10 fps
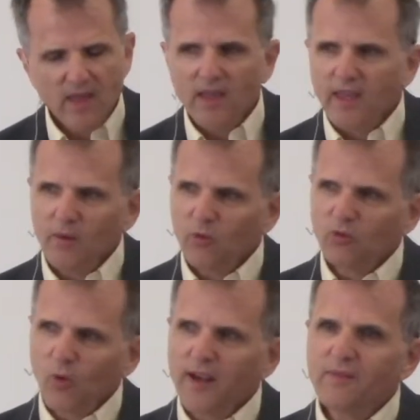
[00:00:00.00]
He
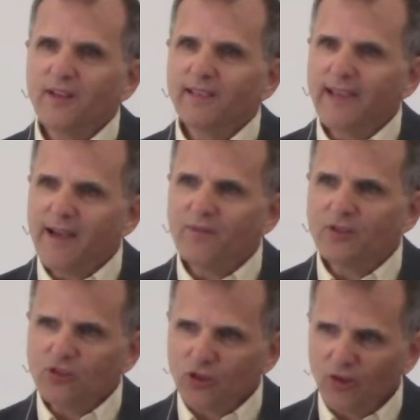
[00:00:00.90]
was one of
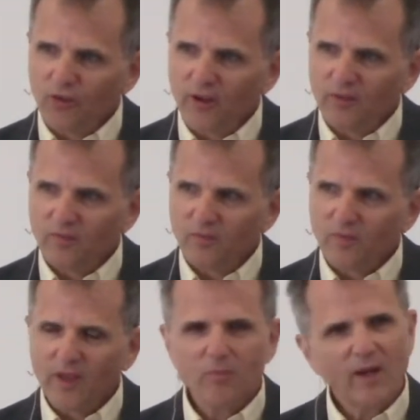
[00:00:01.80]
11 children,
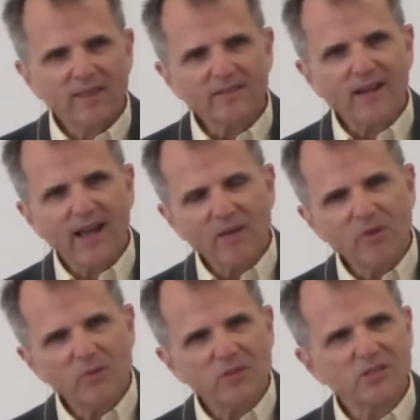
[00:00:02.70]
and by the time
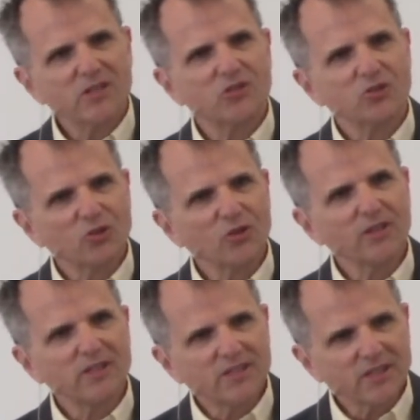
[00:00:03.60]
he was in his
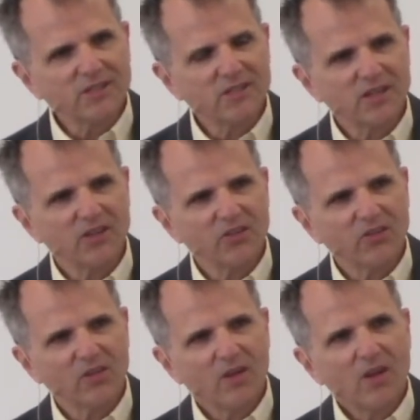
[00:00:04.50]
early
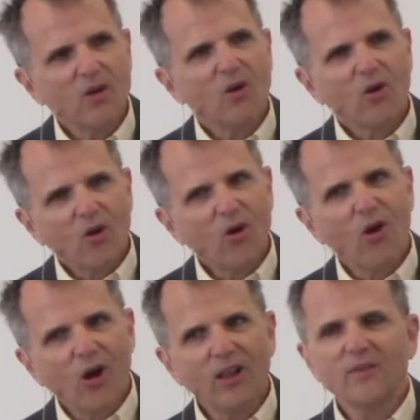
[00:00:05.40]
60s,
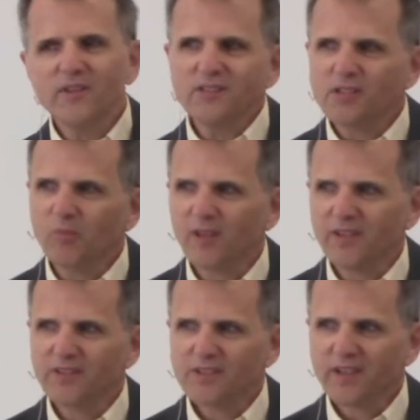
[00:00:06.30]
all of his
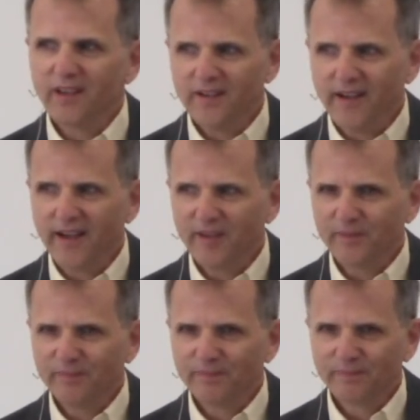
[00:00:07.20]
siblings had died.
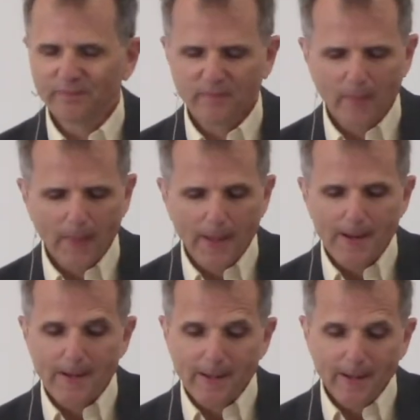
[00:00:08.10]

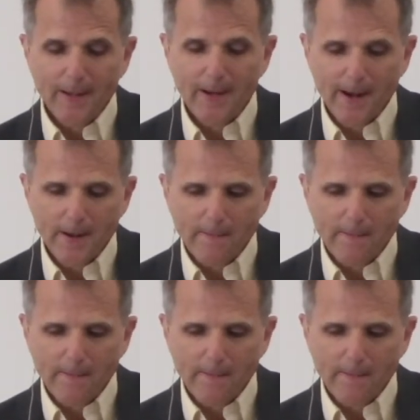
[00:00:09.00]
All right.